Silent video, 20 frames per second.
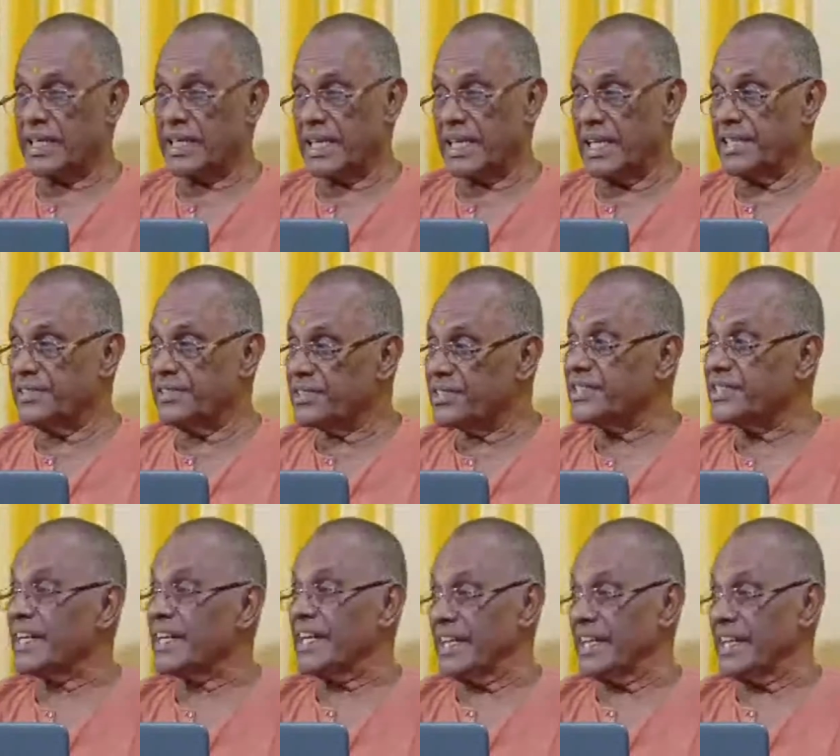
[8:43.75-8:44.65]
we
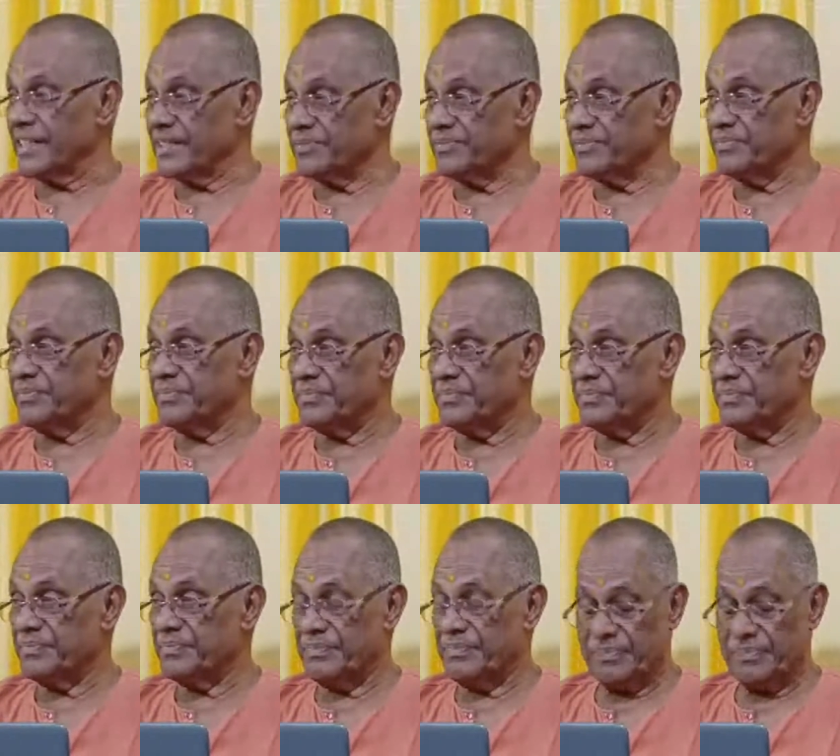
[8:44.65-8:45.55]
normally don't
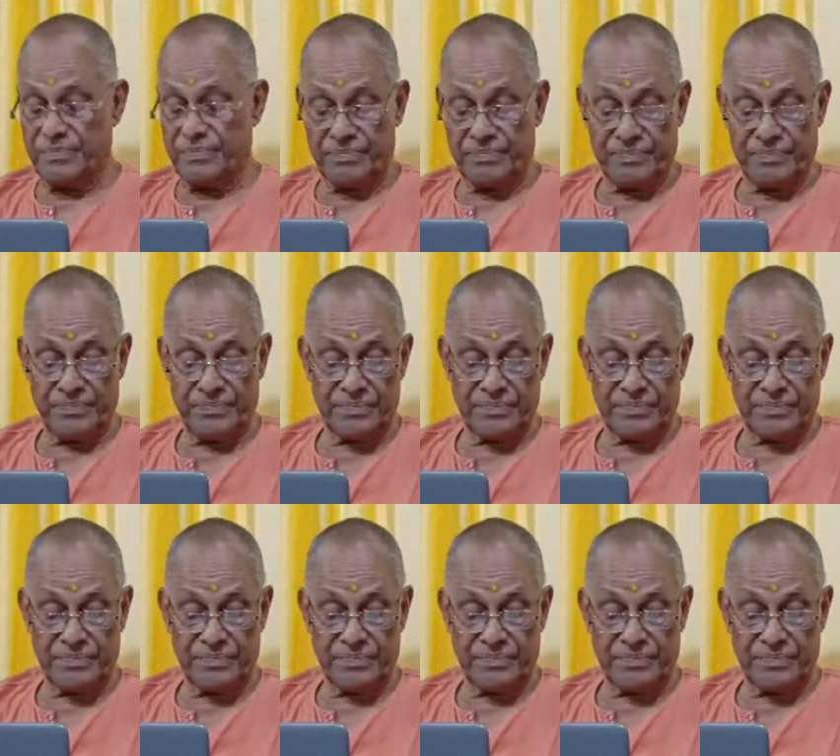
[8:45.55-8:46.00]
recognize the screen.